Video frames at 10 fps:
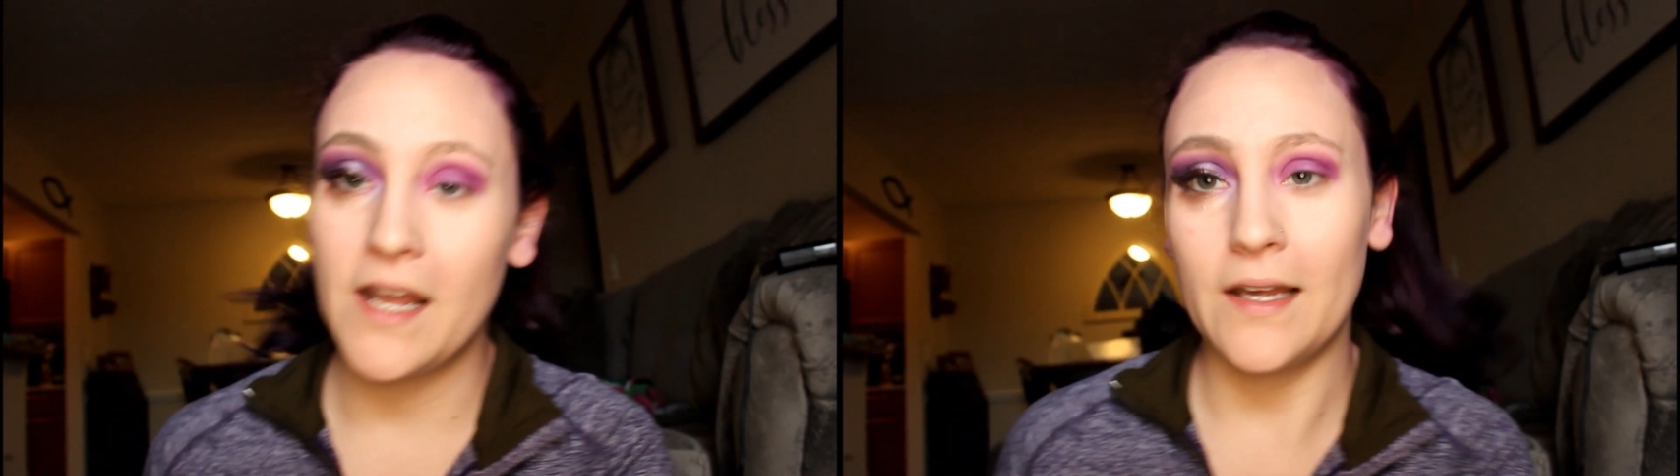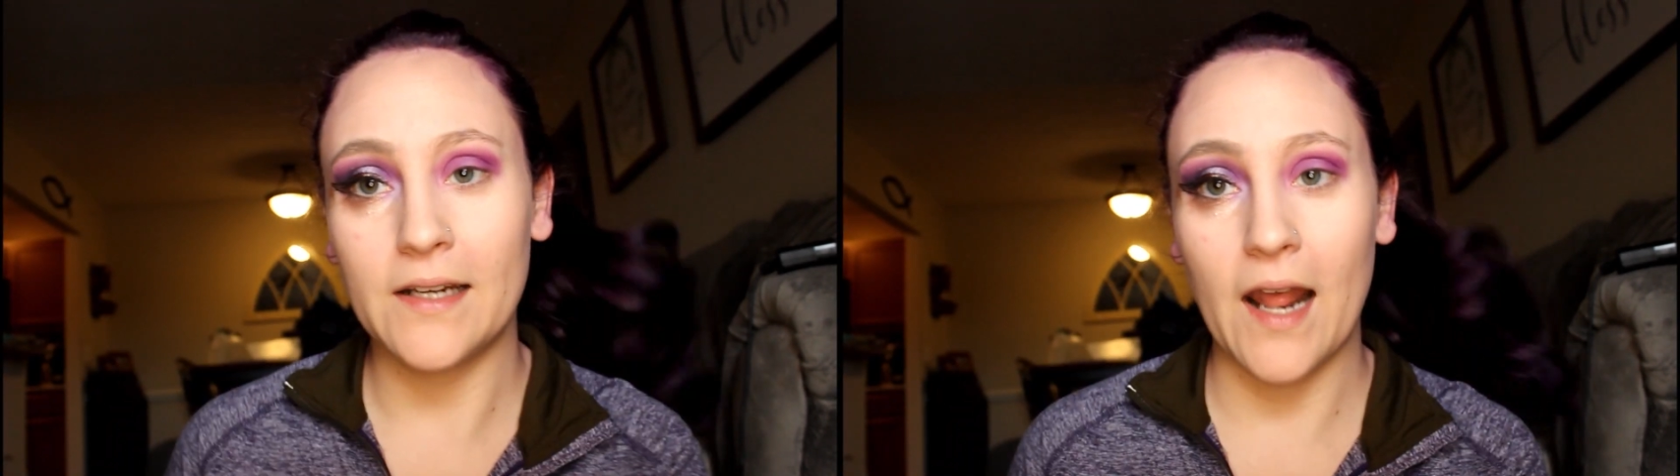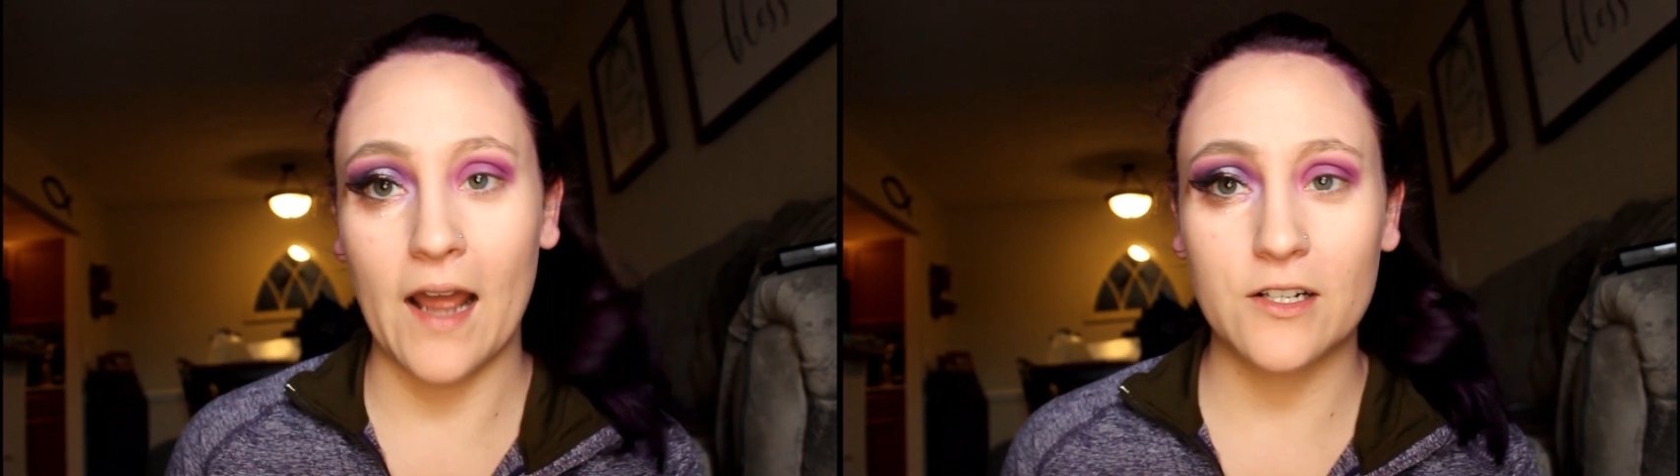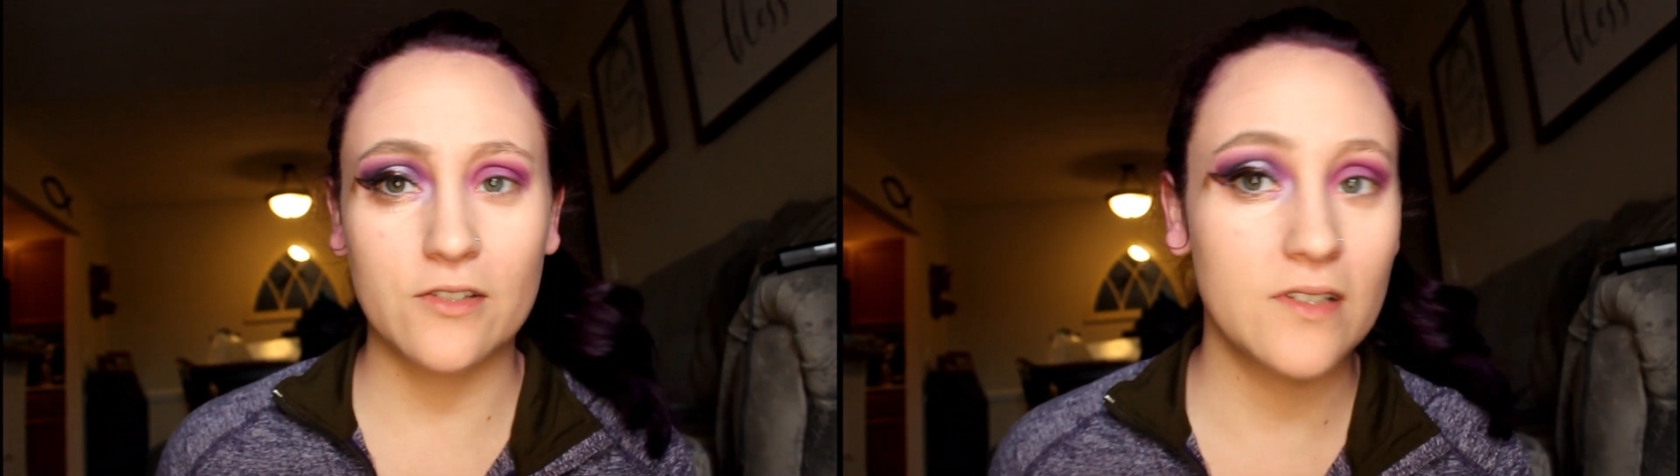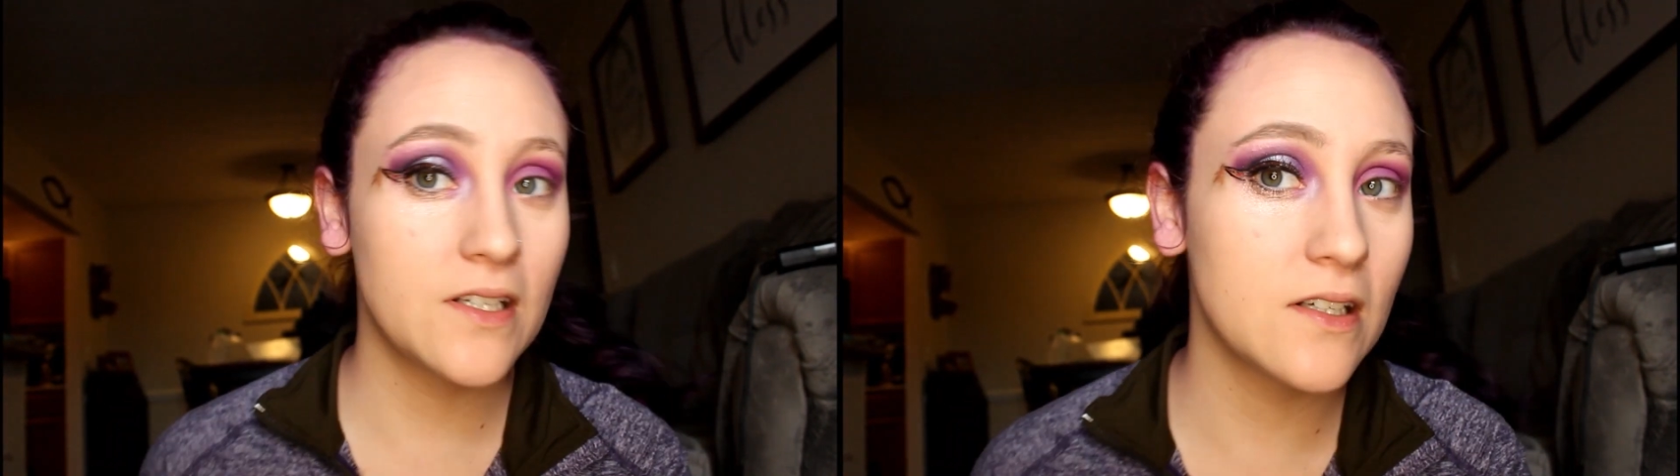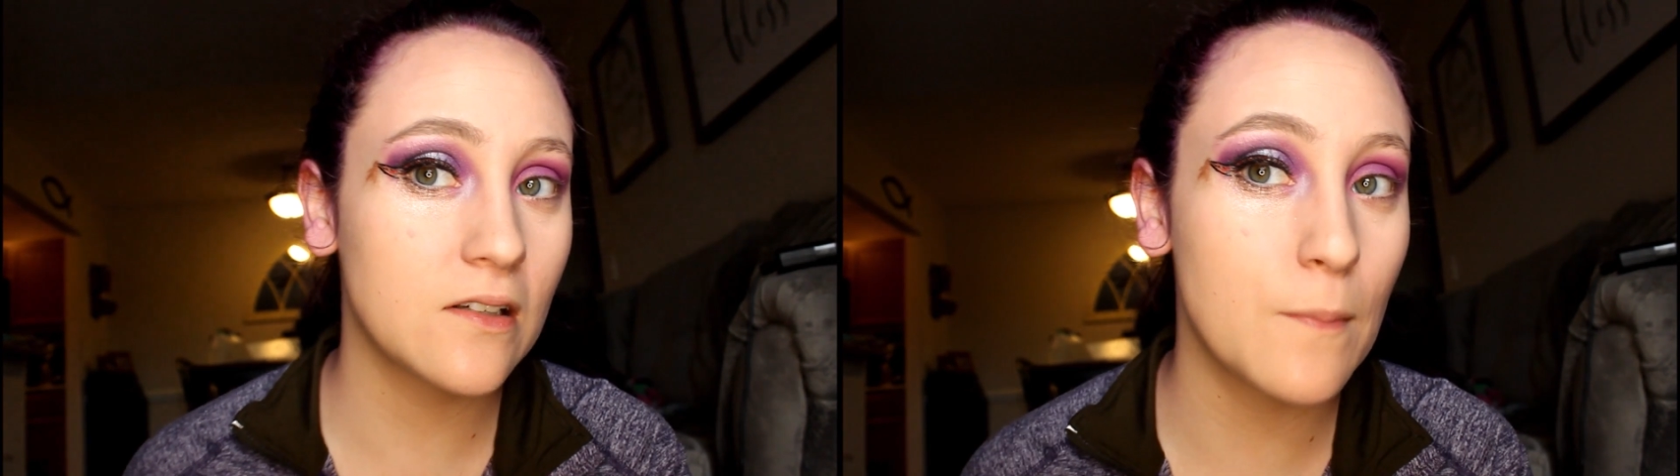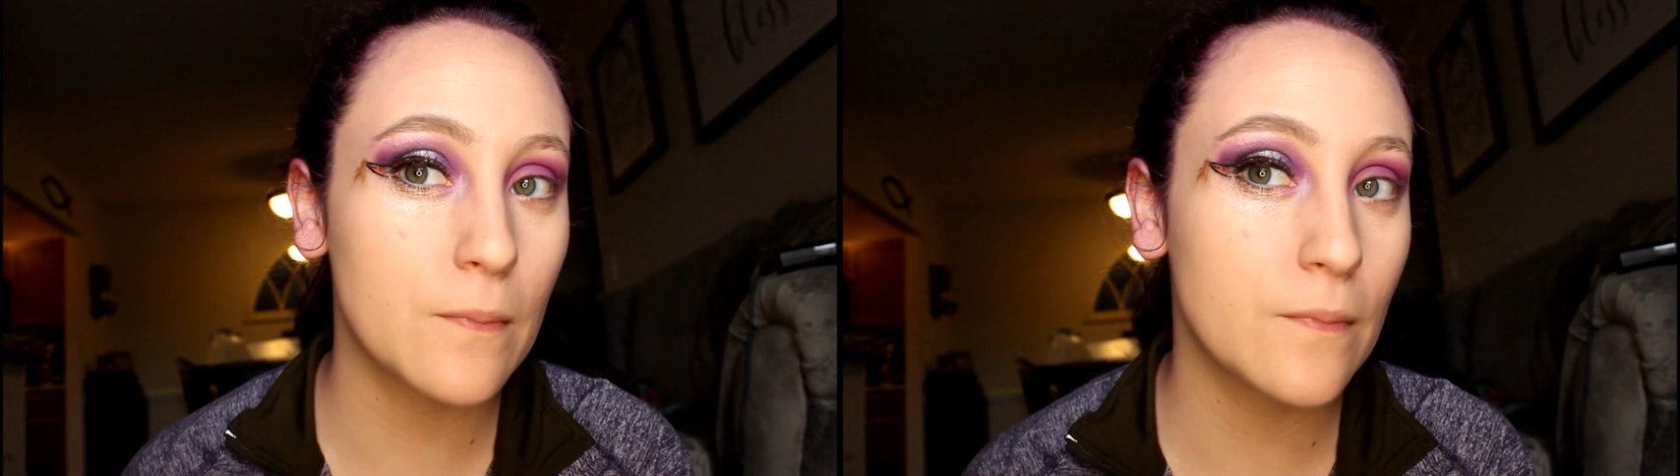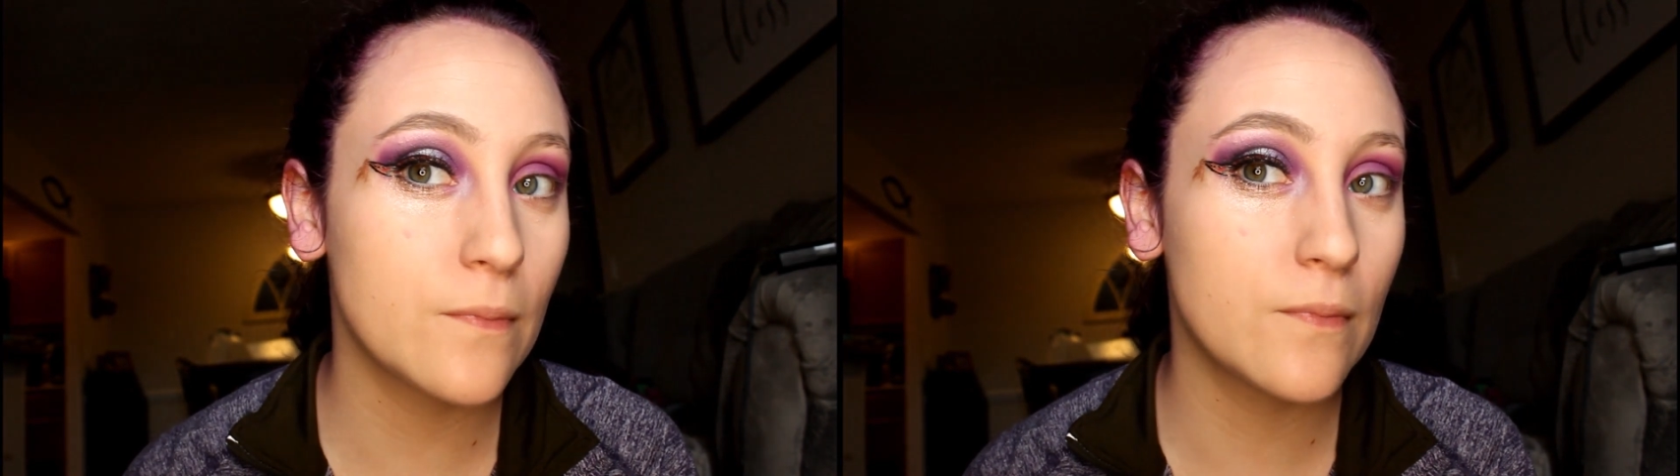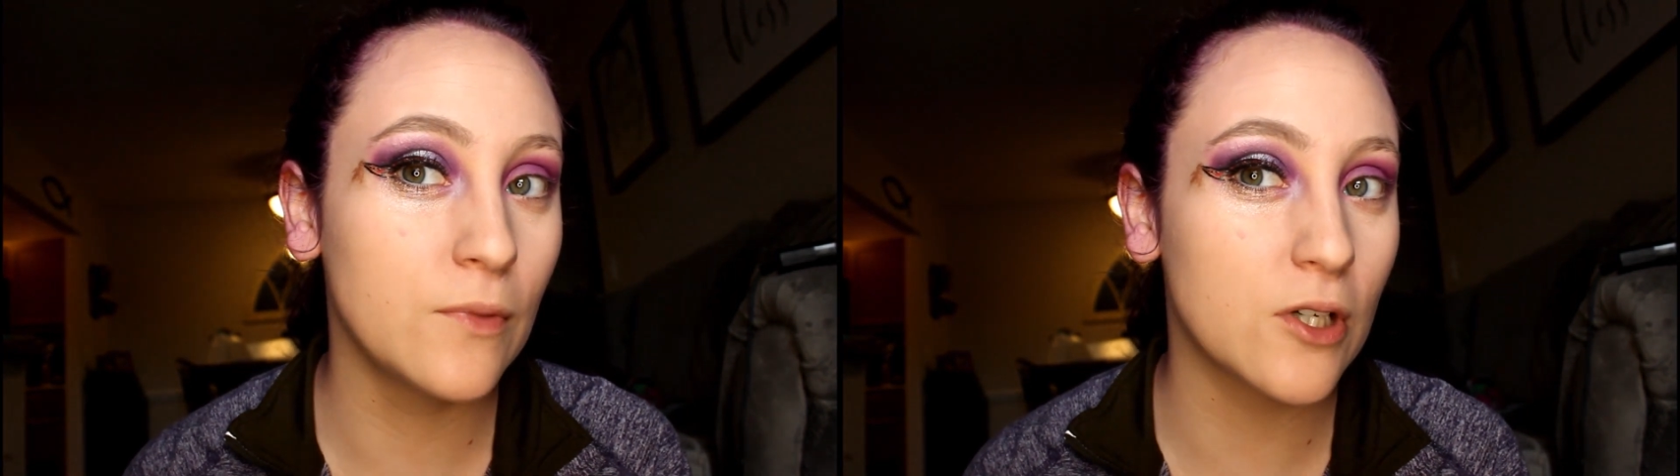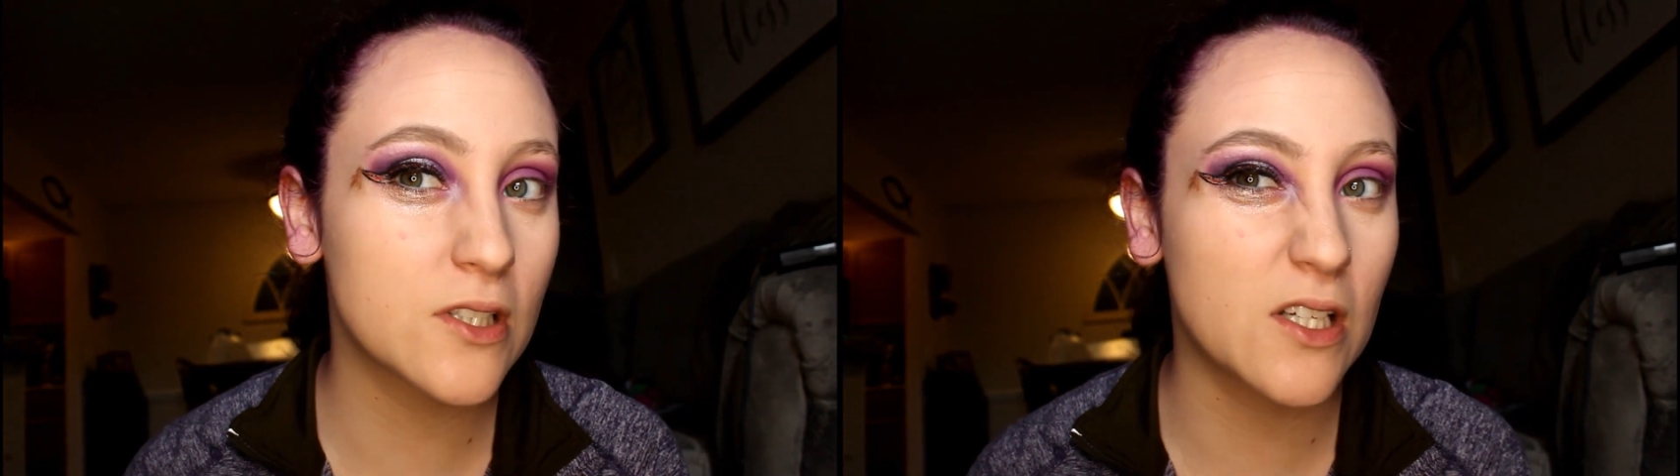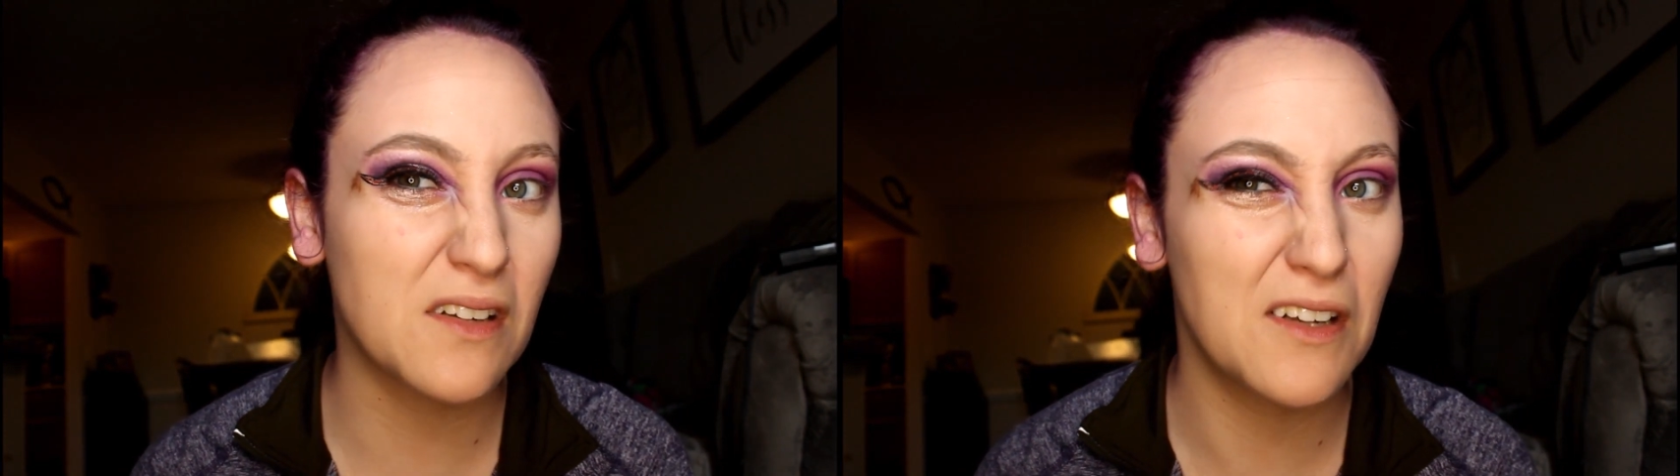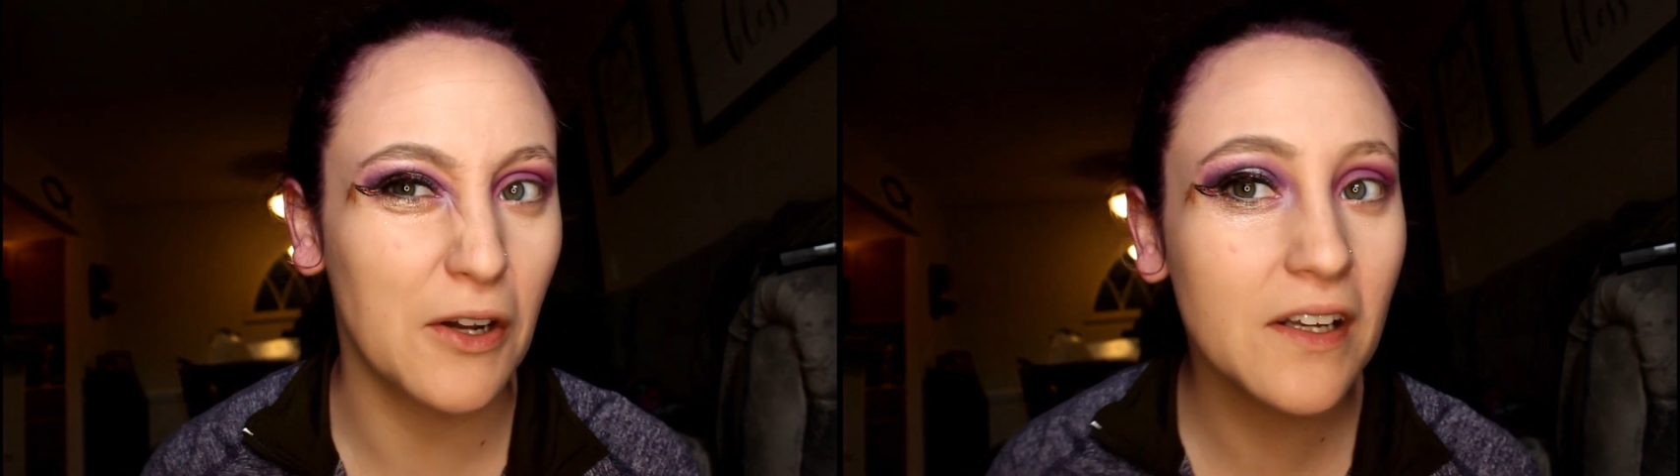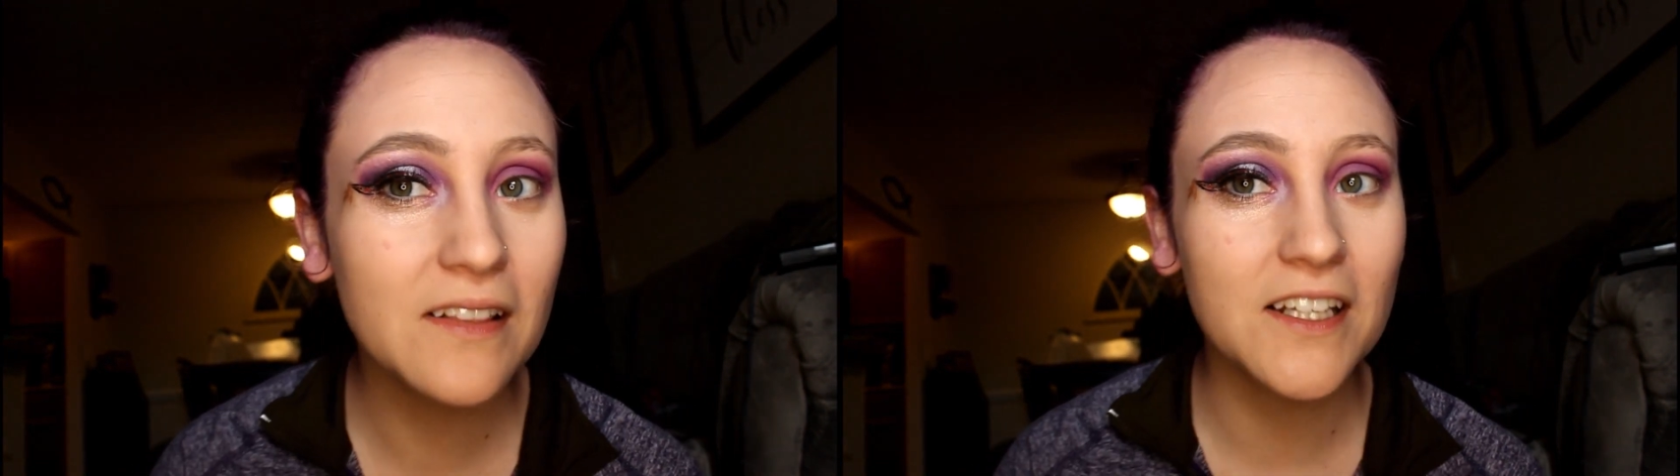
and it actually looks good.